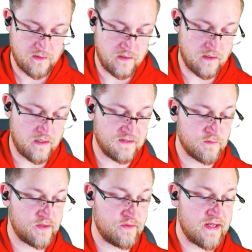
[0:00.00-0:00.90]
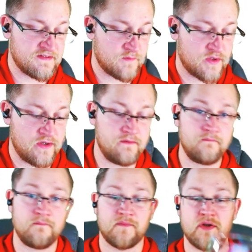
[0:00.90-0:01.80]
All right, so we do got some good
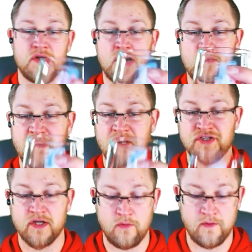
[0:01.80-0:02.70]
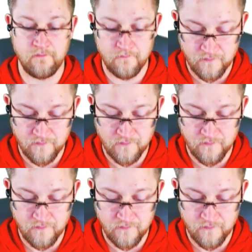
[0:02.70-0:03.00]
carbonation going.